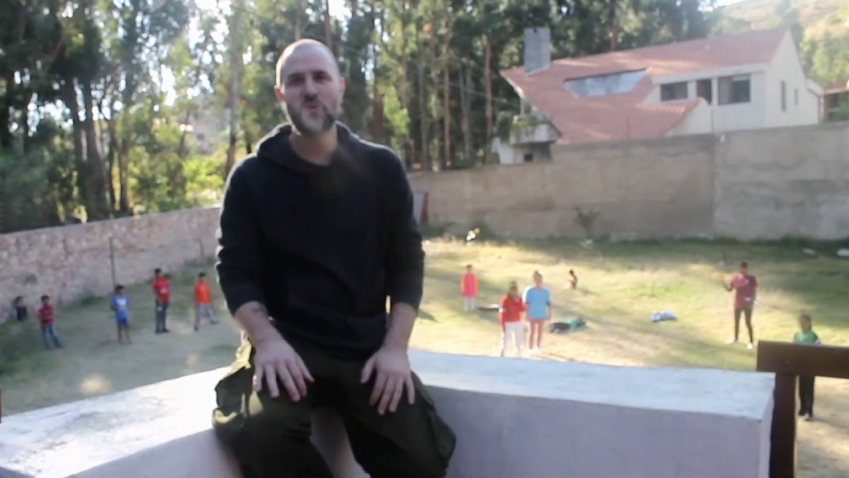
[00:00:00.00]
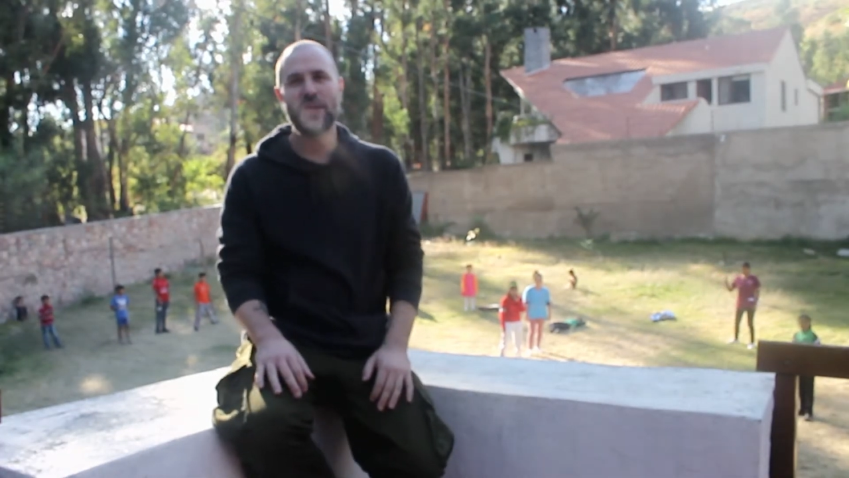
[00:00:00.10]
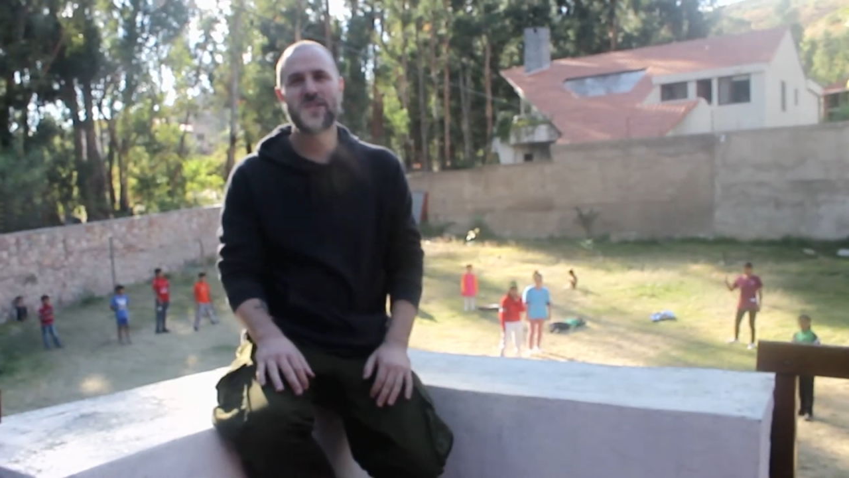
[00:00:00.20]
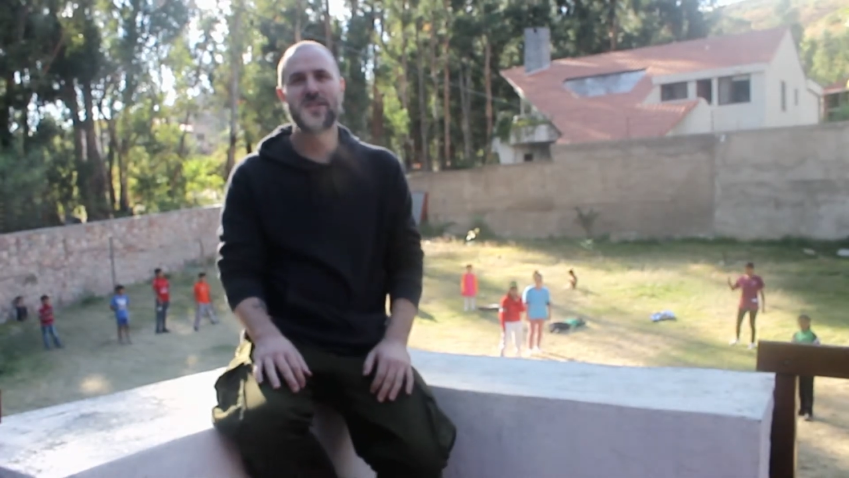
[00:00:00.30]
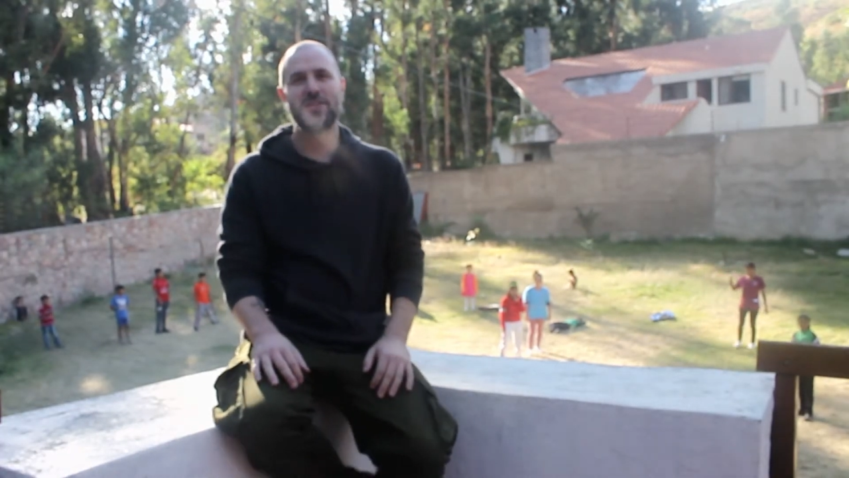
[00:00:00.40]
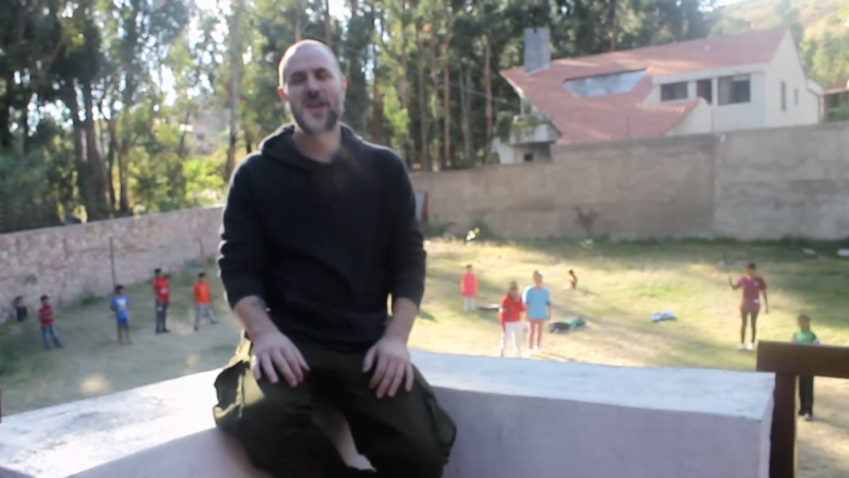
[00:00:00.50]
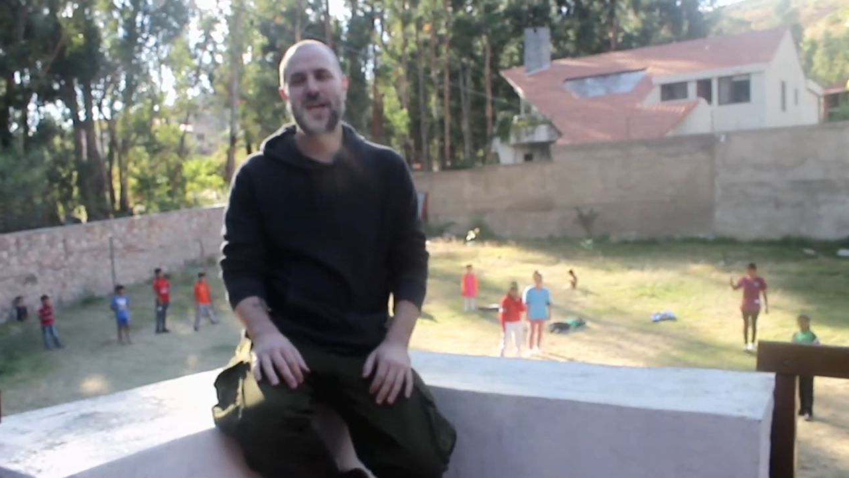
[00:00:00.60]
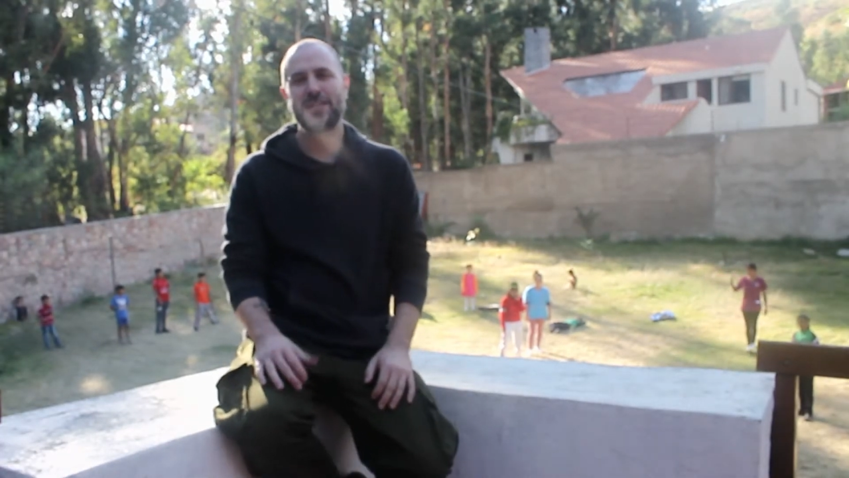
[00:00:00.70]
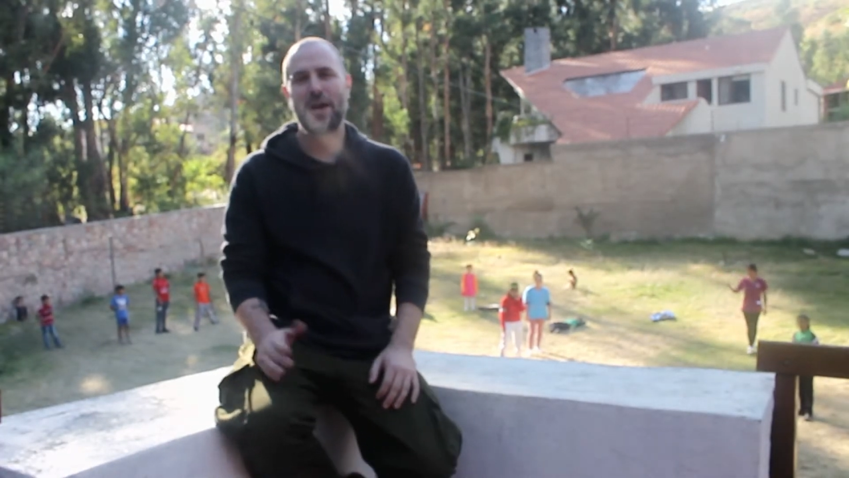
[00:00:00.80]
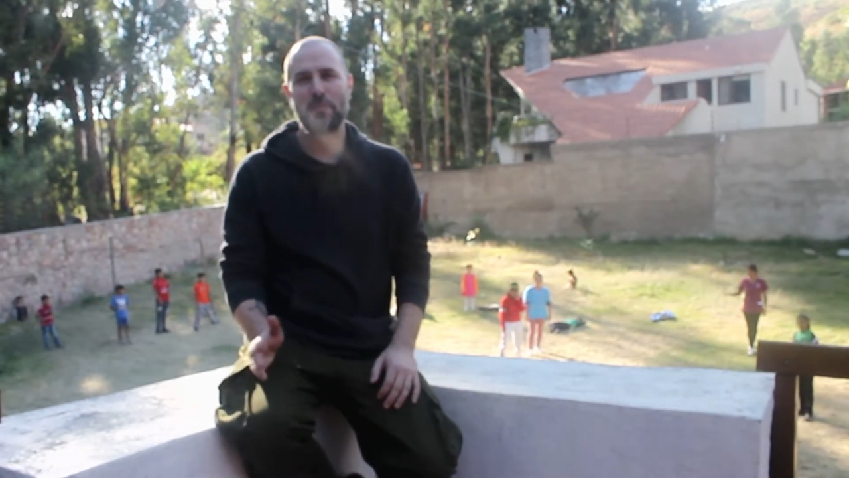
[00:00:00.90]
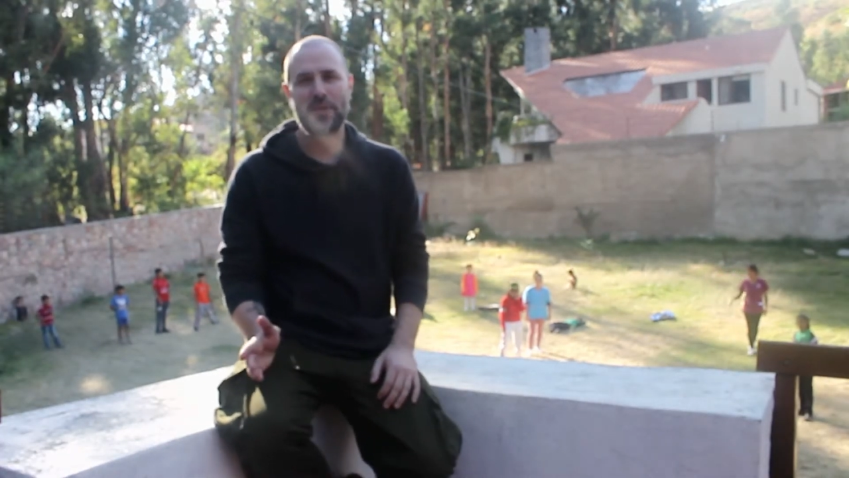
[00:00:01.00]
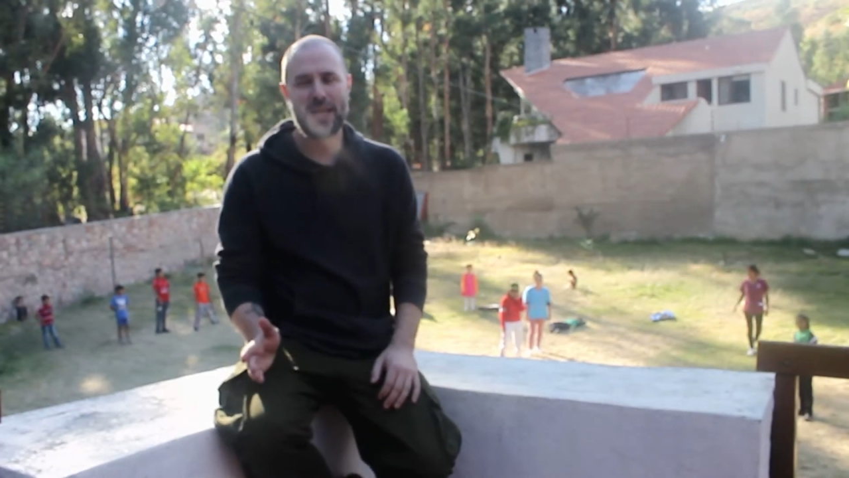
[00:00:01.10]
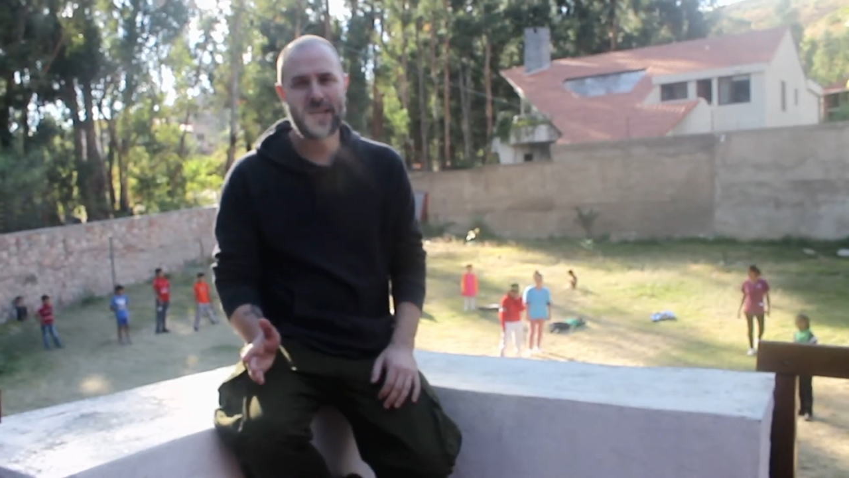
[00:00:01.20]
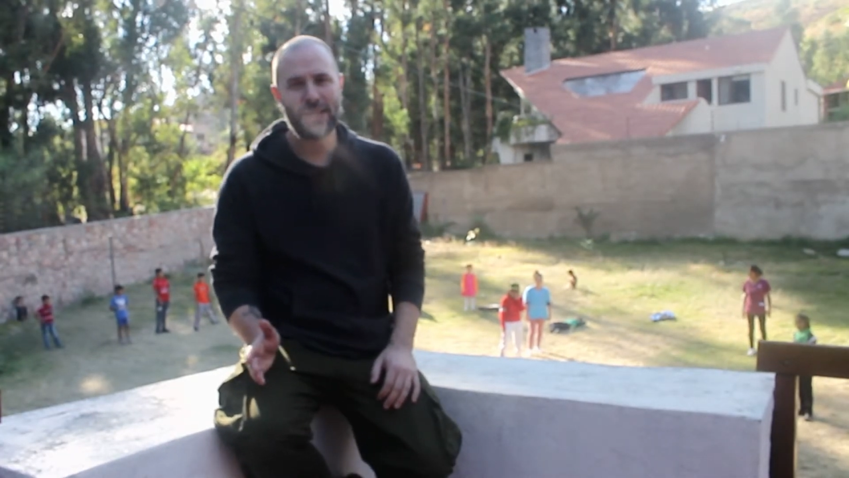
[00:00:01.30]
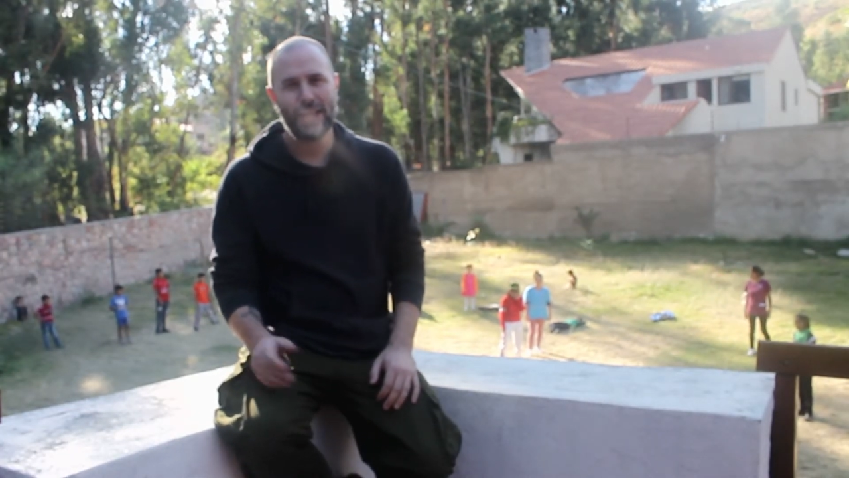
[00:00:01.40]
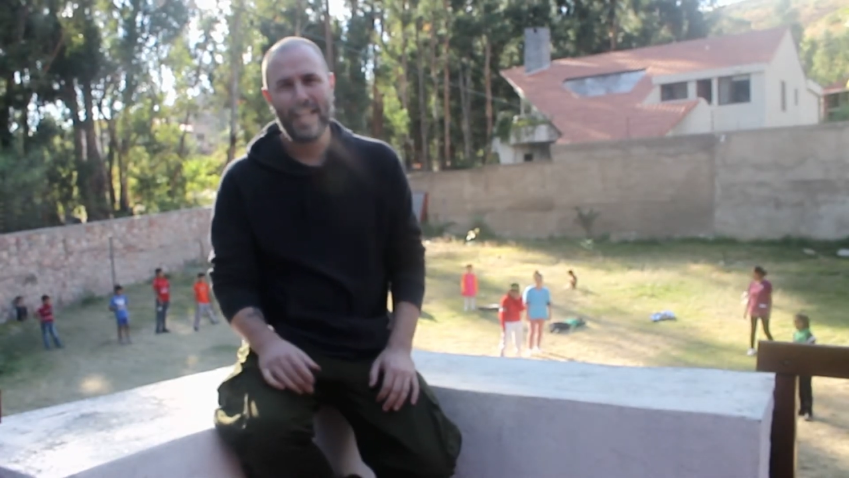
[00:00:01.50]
weeks since our last update,